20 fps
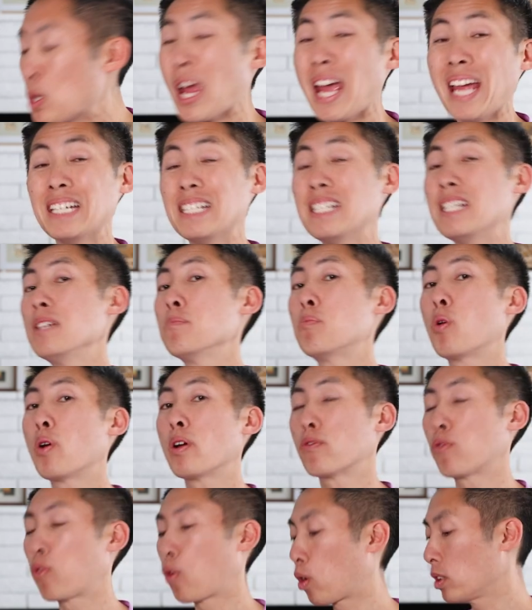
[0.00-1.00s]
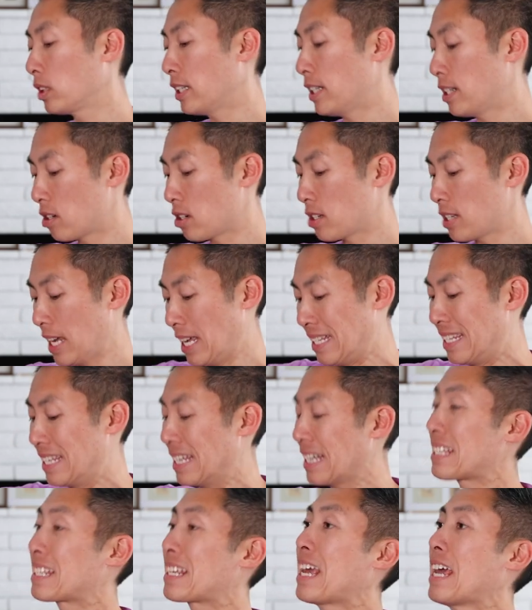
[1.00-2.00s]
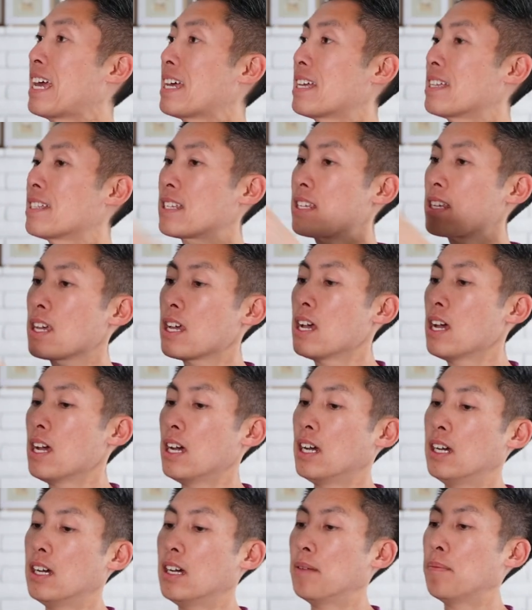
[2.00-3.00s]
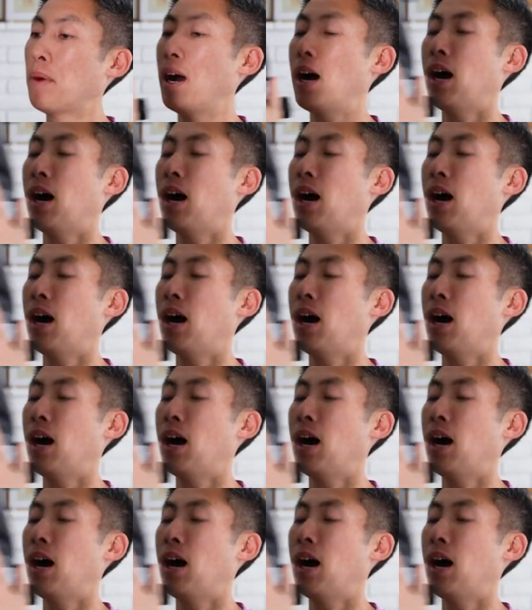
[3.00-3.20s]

to eighteen point four liters and six cans. Um,